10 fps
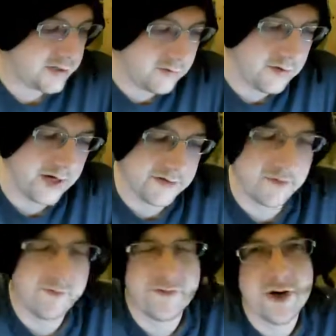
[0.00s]
assault cannon,
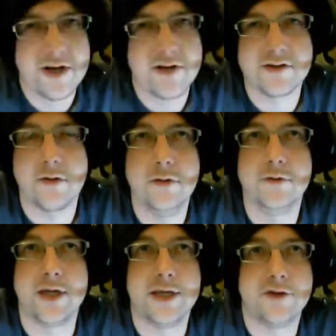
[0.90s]
so
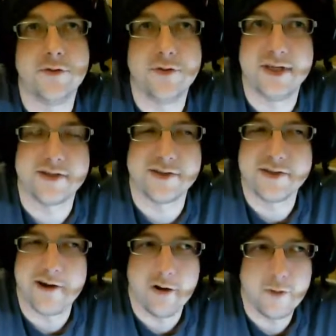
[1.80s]
losing his shooting isn't
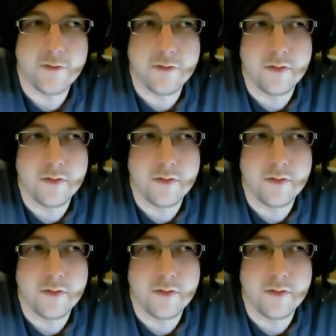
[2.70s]
terrible.